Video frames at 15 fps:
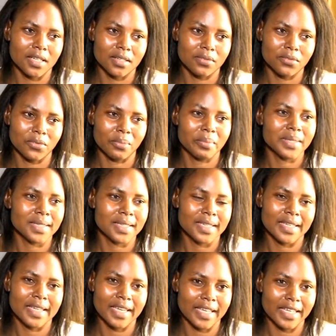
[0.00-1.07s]
then
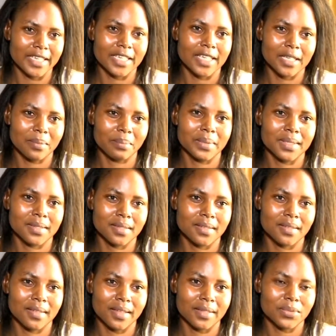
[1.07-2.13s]
vomiting a little bit.